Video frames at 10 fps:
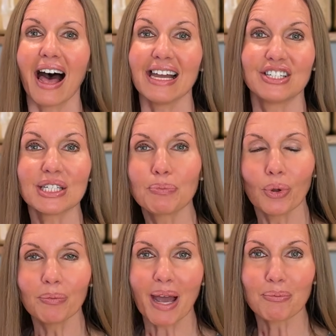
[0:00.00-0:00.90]
I just
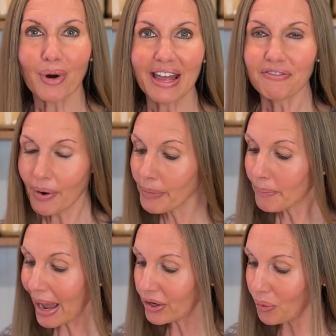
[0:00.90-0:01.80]
pulled my bread from the
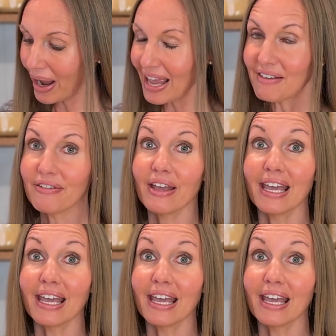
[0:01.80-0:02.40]
microwave.